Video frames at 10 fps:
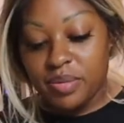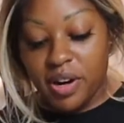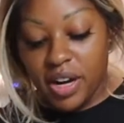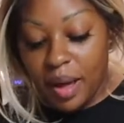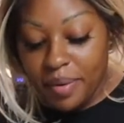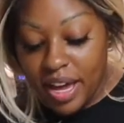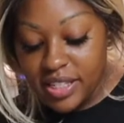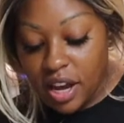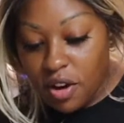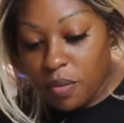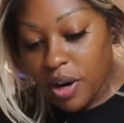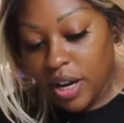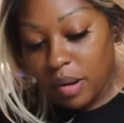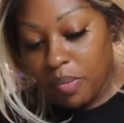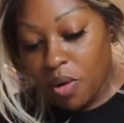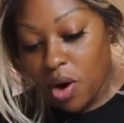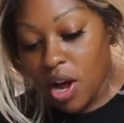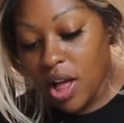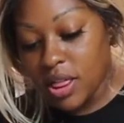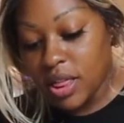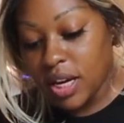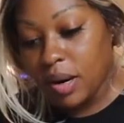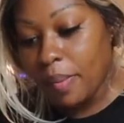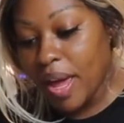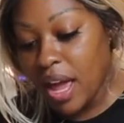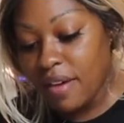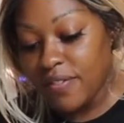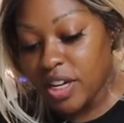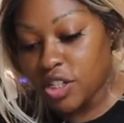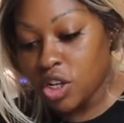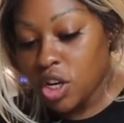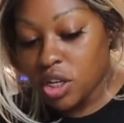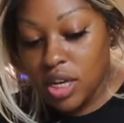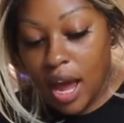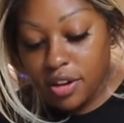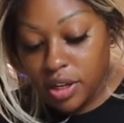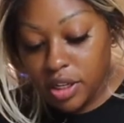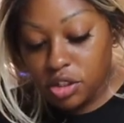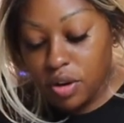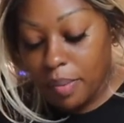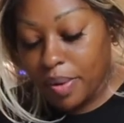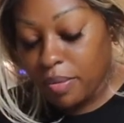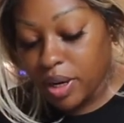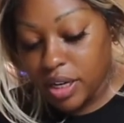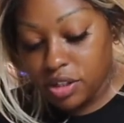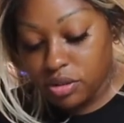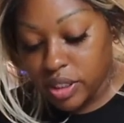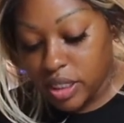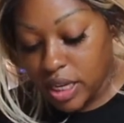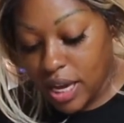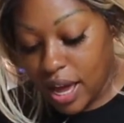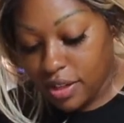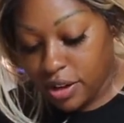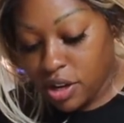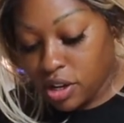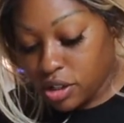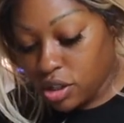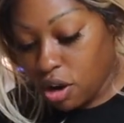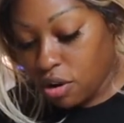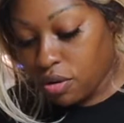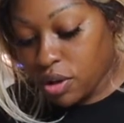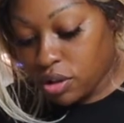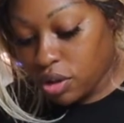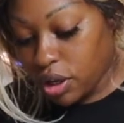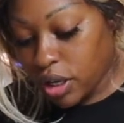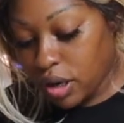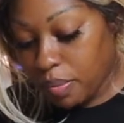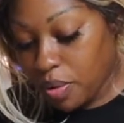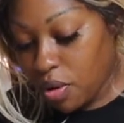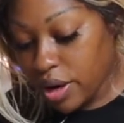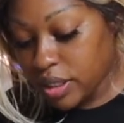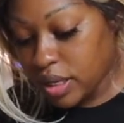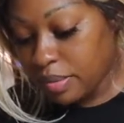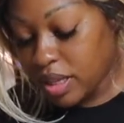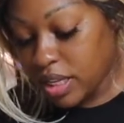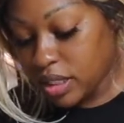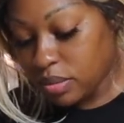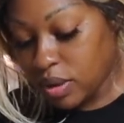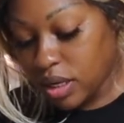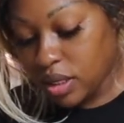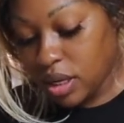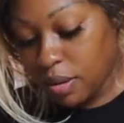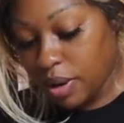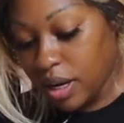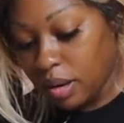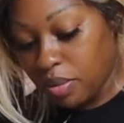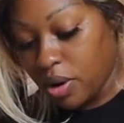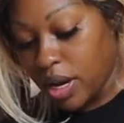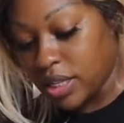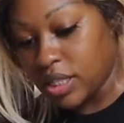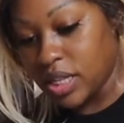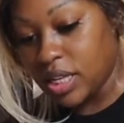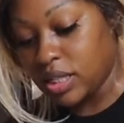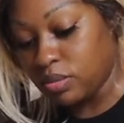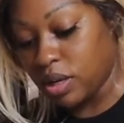swirl cupcakes, we're gonna pour a oh, little bit of each. Yeah, you're gonna do it, but we're gonna do it together. So you're gonna pour some of this one, we're gonna pour it into this